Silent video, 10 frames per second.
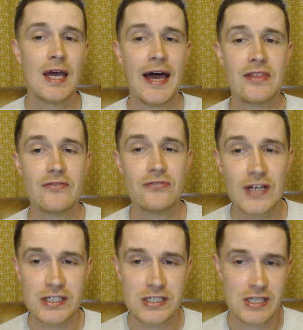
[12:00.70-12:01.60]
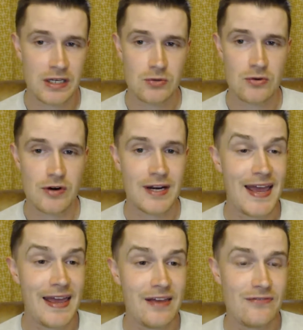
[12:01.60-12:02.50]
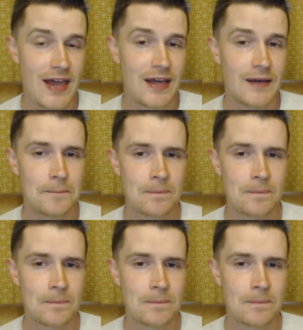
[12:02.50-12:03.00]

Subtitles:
and the Philistines were at Aphek.